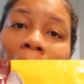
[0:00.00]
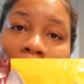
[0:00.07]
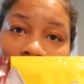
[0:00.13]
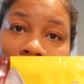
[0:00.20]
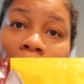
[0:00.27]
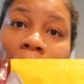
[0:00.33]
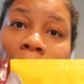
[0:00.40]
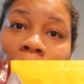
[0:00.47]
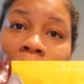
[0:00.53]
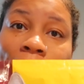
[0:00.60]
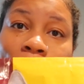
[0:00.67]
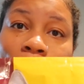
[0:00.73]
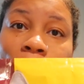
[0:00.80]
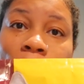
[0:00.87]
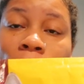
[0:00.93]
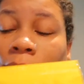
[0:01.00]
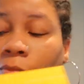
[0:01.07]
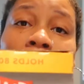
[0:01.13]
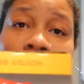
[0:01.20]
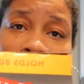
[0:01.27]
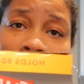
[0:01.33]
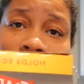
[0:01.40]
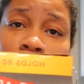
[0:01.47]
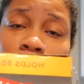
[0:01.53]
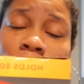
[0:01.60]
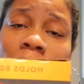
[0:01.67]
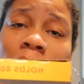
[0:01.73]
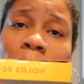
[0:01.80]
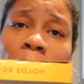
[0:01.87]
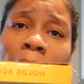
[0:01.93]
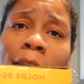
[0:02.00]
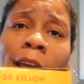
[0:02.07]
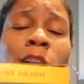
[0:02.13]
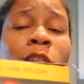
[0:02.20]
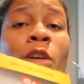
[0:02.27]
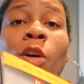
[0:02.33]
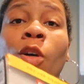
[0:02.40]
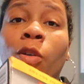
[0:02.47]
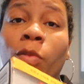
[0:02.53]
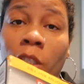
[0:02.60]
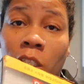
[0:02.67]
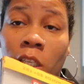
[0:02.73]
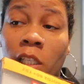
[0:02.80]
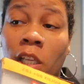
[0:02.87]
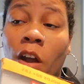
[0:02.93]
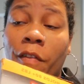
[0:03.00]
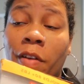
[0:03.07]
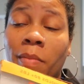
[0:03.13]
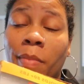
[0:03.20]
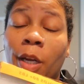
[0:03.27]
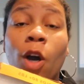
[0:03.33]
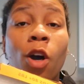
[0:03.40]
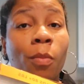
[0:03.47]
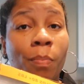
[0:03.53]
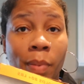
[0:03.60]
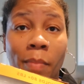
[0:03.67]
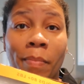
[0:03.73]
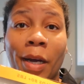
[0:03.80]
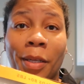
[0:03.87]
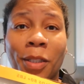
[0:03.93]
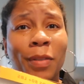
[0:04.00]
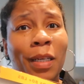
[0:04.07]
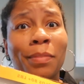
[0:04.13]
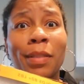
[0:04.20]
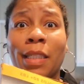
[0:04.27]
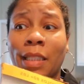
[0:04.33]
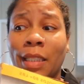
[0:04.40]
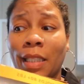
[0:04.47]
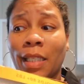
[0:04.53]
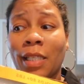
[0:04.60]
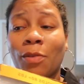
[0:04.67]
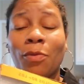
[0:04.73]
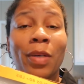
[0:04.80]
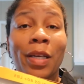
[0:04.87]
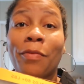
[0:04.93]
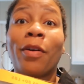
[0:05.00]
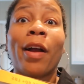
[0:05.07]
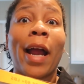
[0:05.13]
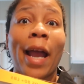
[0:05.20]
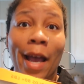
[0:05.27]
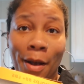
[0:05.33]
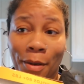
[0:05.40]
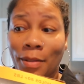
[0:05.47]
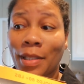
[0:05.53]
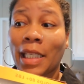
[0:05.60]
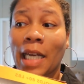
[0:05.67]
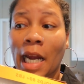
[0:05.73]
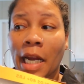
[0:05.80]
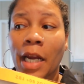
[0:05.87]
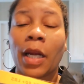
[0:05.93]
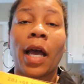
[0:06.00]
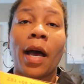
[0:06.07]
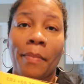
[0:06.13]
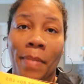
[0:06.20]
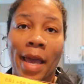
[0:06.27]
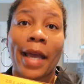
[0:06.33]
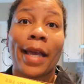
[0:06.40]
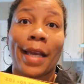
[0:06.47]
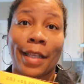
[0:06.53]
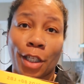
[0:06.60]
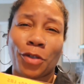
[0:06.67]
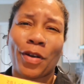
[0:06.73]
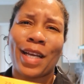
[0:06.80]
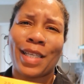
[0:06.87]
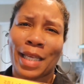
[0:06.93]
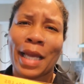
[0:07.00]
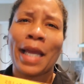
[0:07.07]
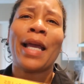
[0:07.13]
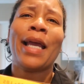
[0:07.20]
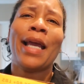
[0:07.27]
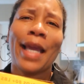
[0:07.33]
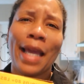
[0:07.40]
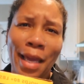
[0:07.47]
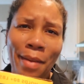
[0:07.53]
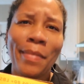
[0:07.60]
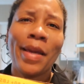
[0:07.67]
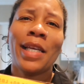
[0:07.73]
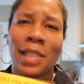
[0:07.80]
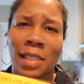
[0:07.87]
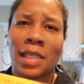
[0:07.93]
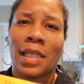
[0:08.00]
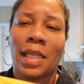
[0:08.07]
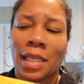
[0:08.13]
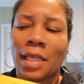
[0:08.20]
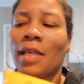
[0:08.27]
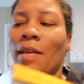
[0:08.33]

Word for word: I got the cat food, I got the trash bags, which has already been opened, by the way, because we were out and I needed a bag in the trash can immediately,